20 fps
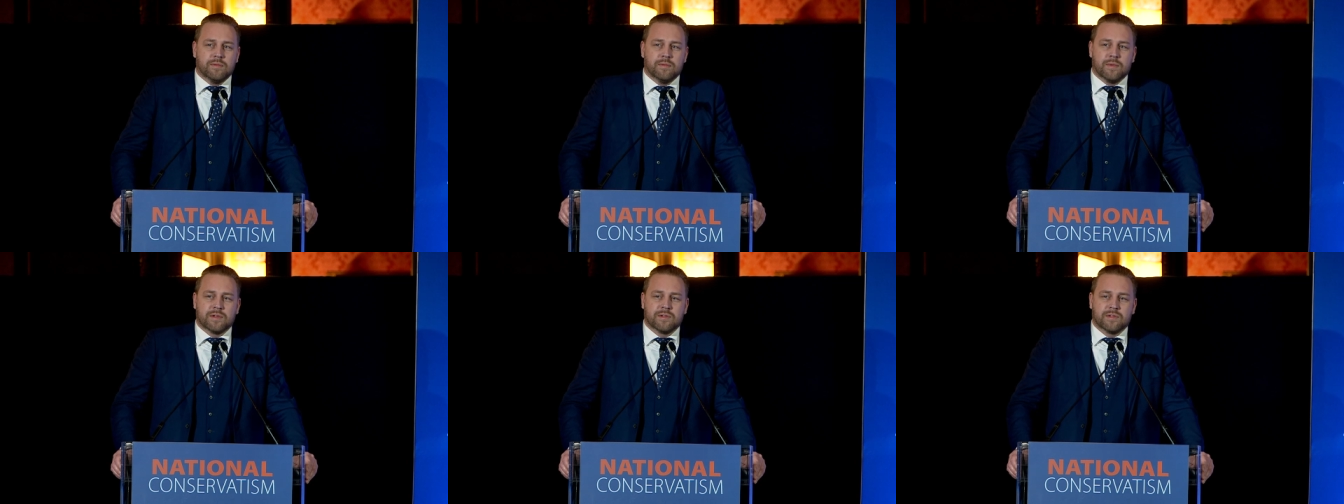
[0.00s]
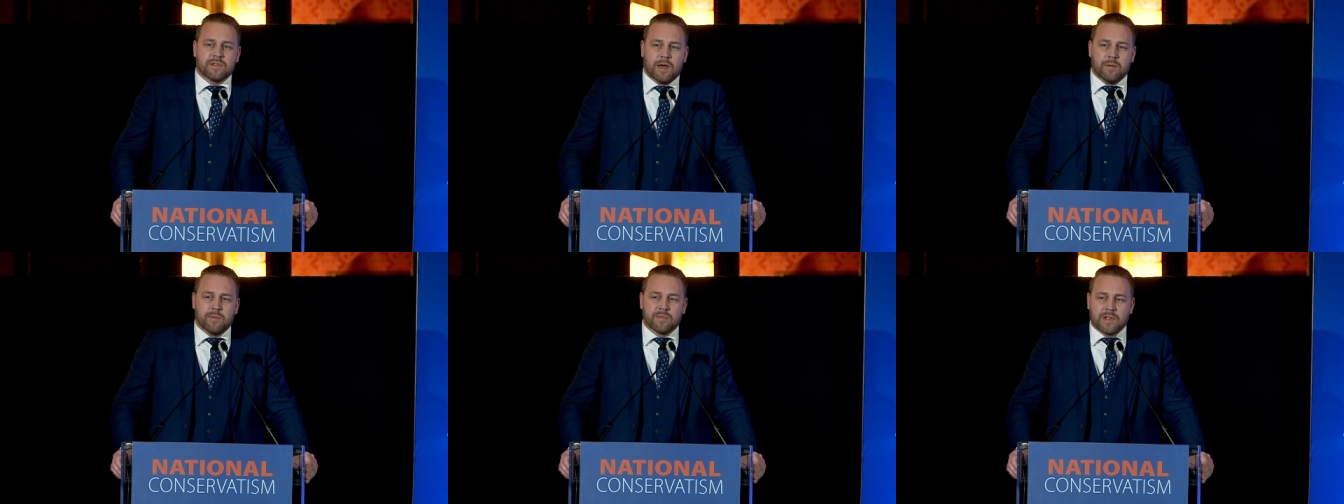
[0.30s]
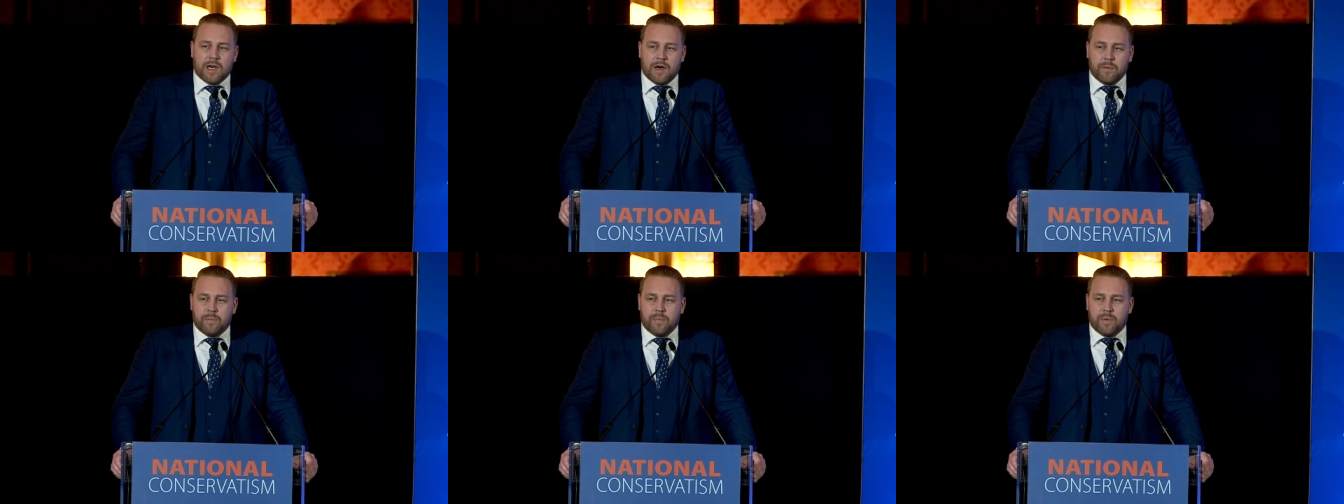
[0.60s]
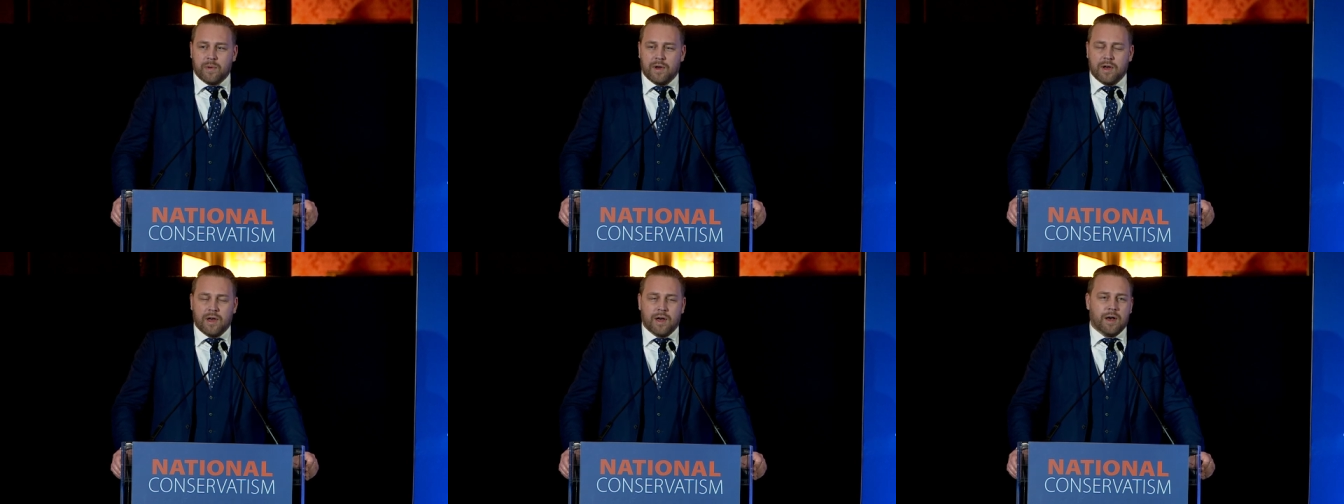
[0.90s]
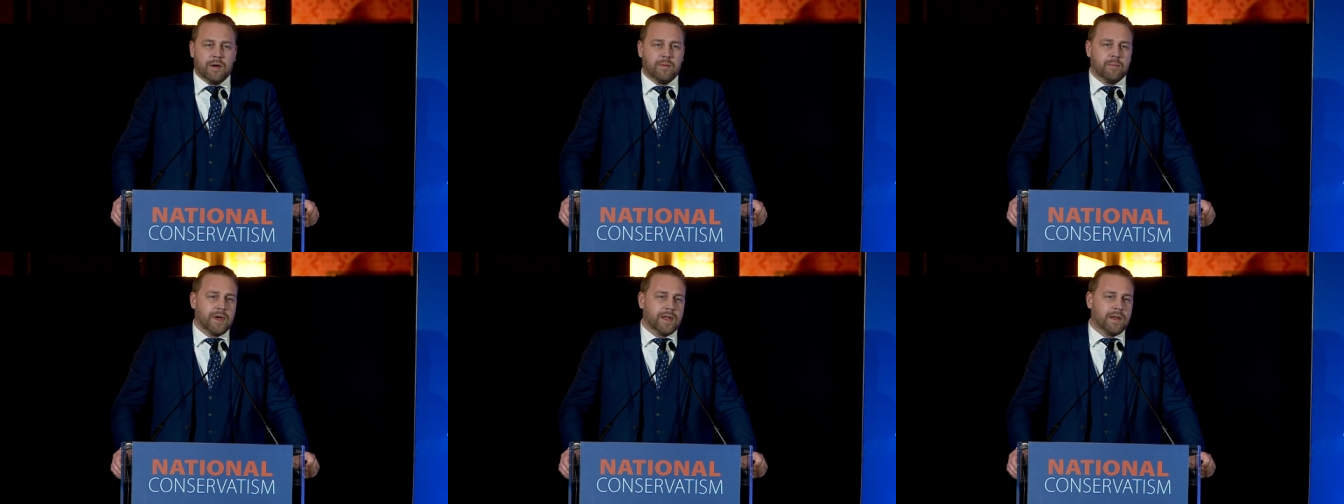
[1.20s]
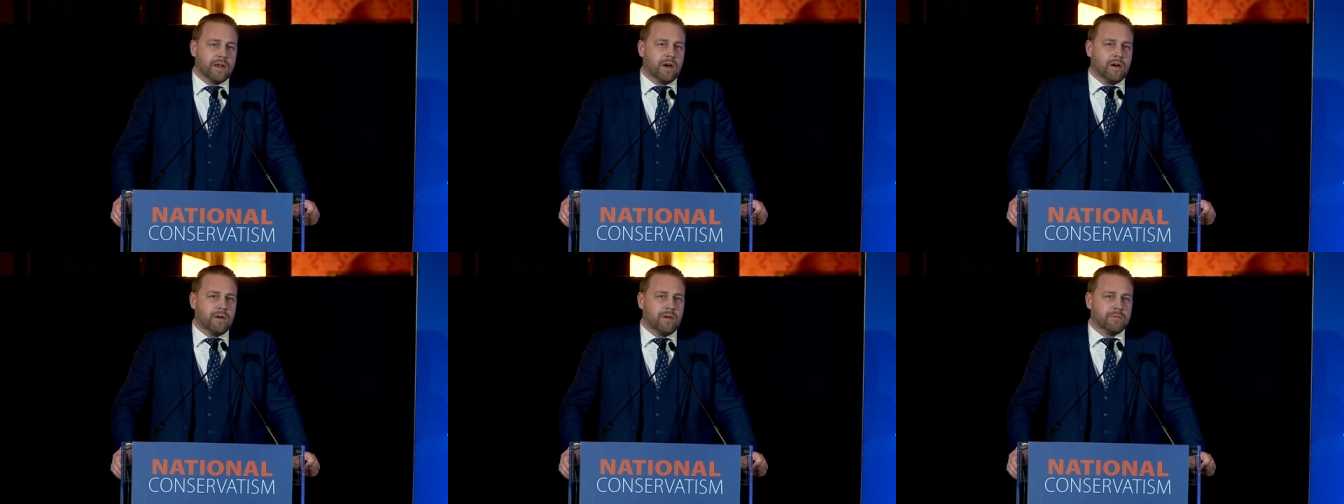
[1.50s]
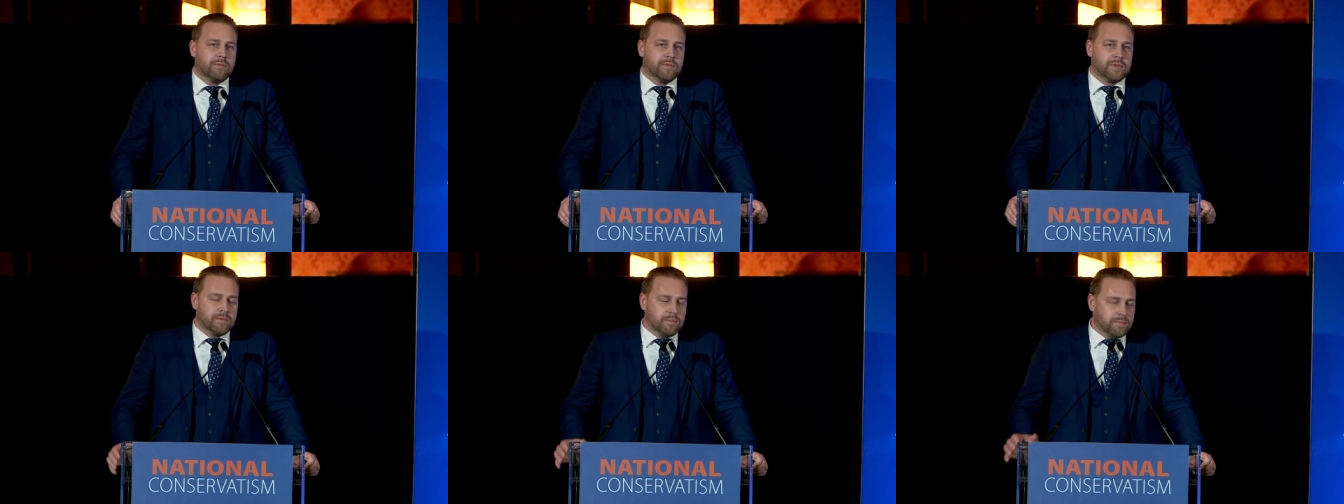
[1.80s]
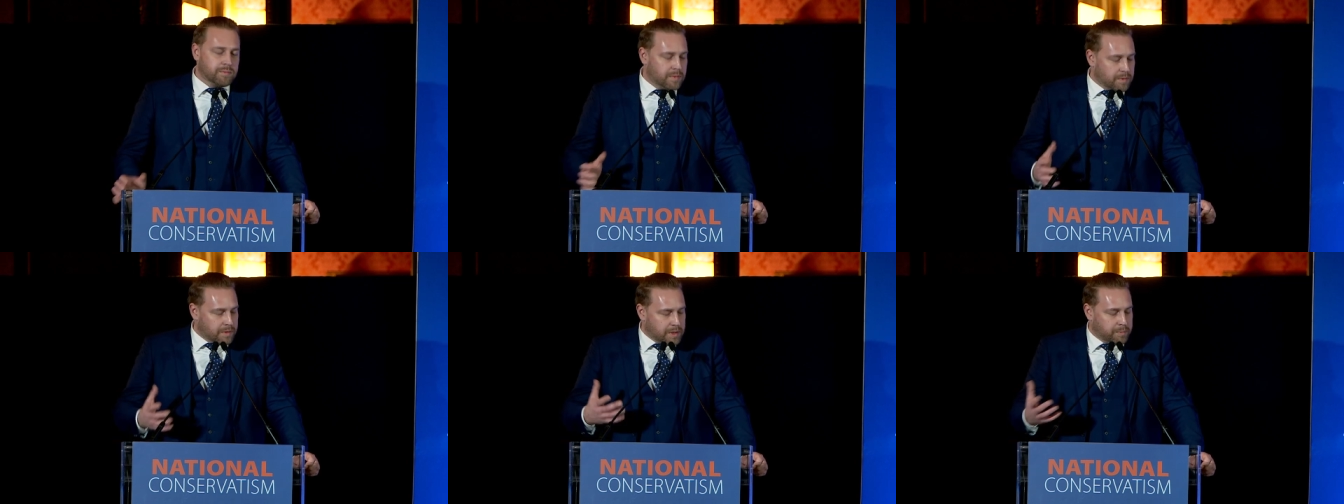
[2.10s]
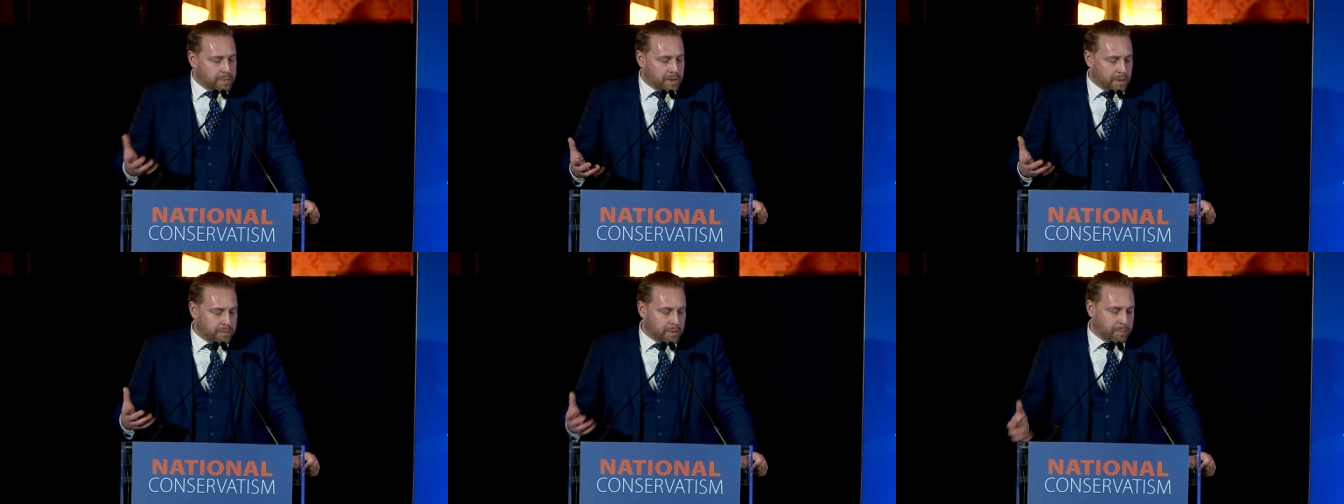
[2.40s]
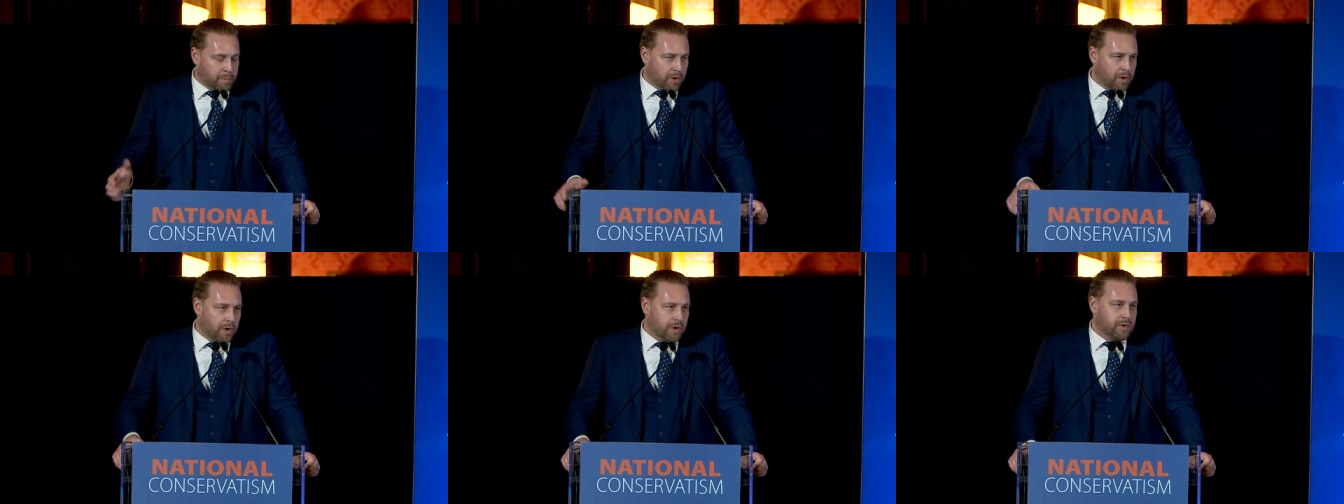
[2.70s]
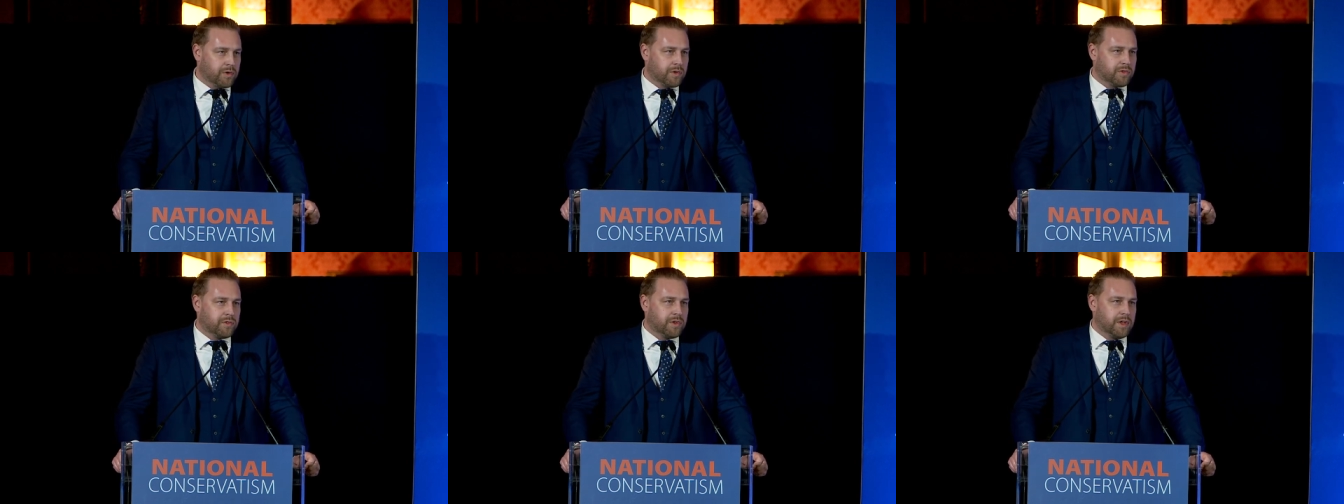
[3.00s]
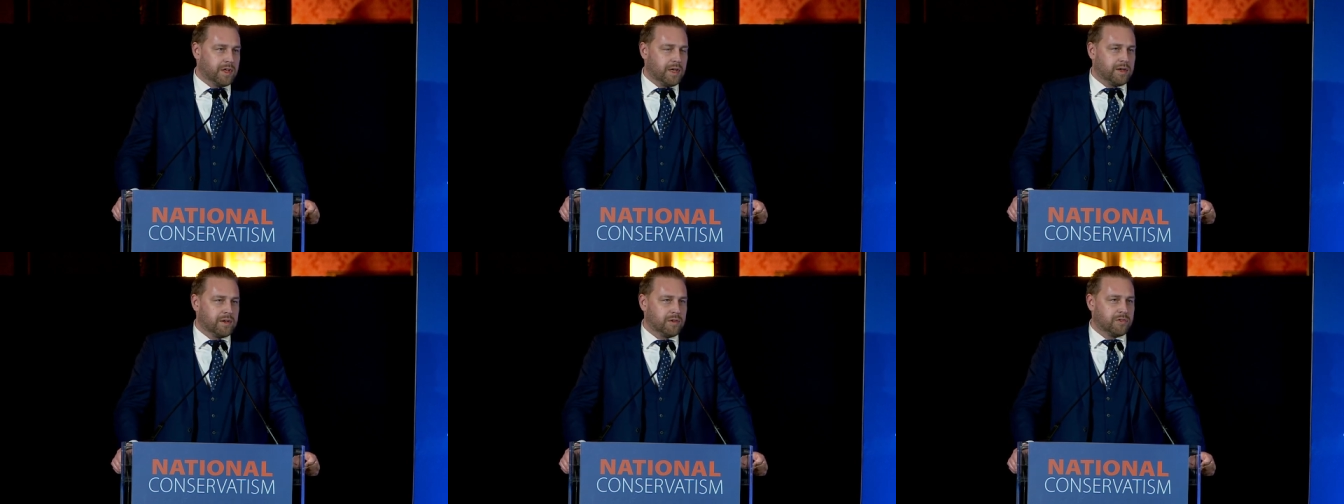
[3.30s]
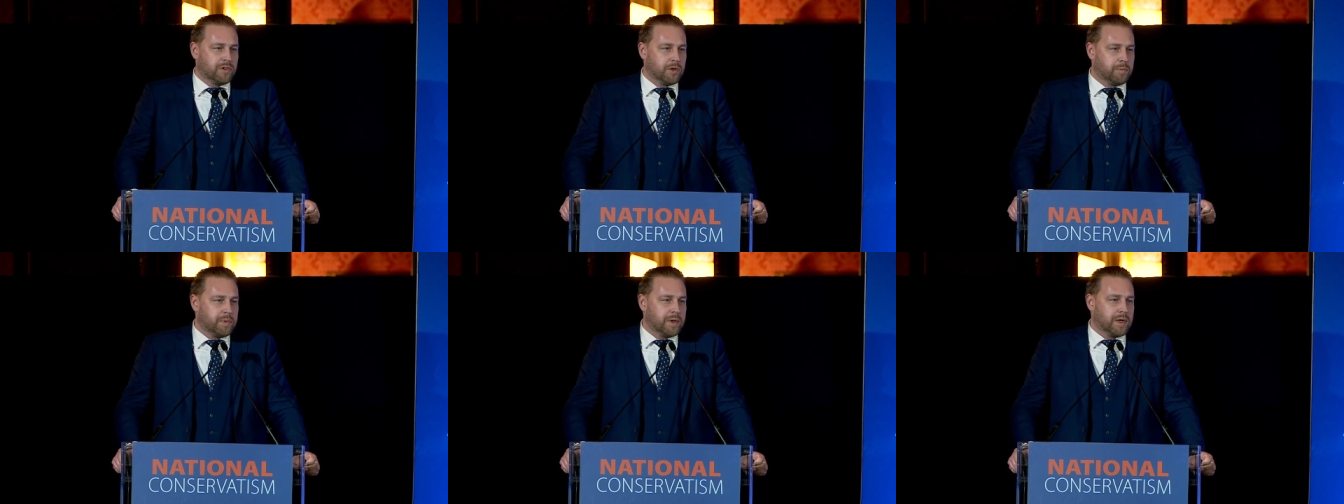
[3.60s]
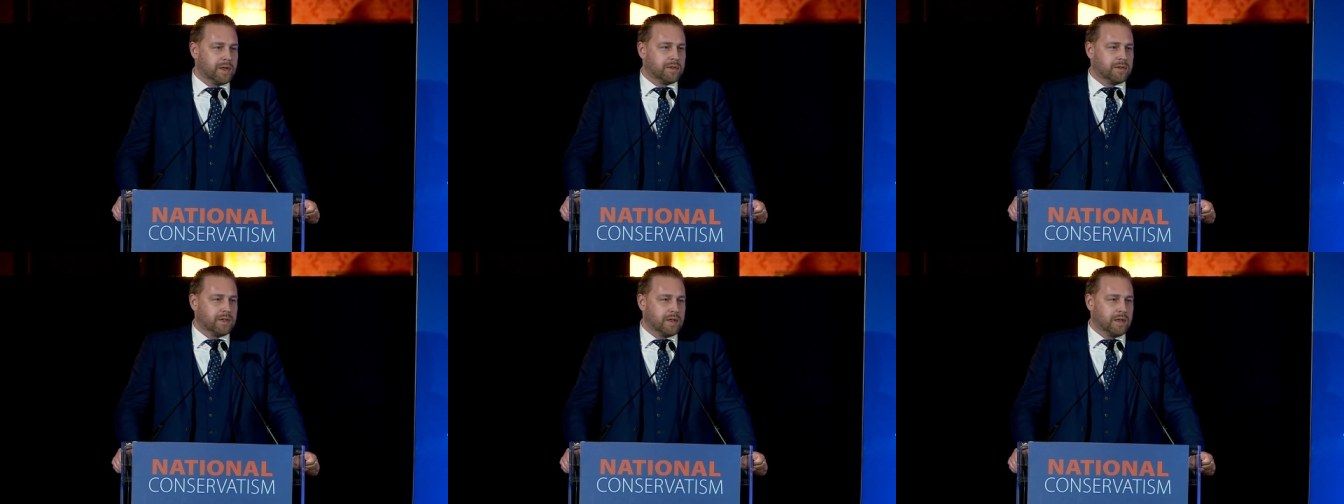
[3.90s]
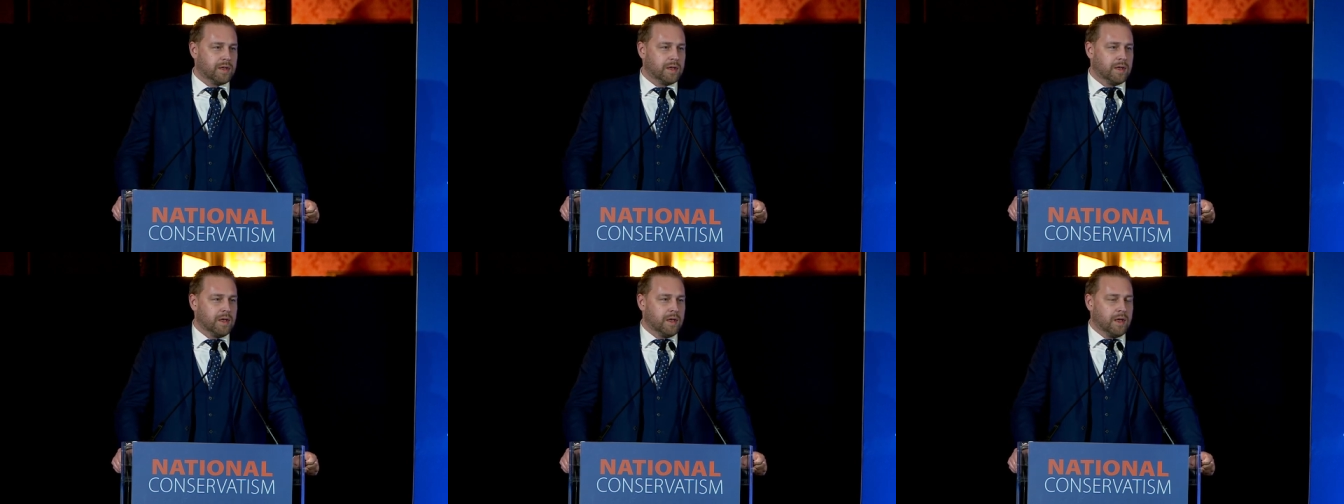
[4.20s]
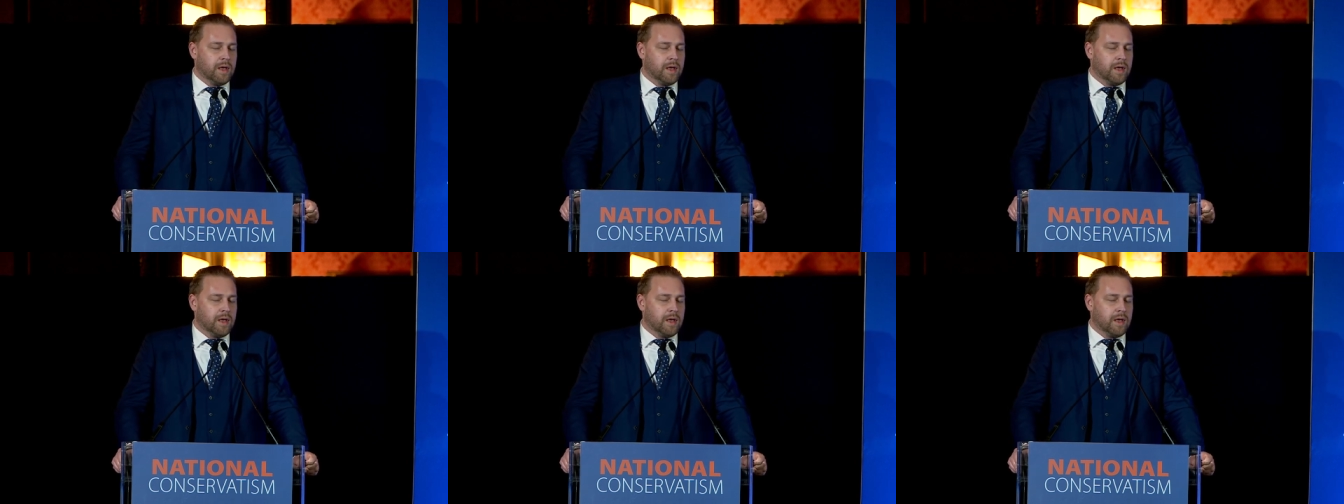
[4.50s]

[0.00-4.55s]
that sums up uh, many of the, the, the, bureaucracy and the stupidity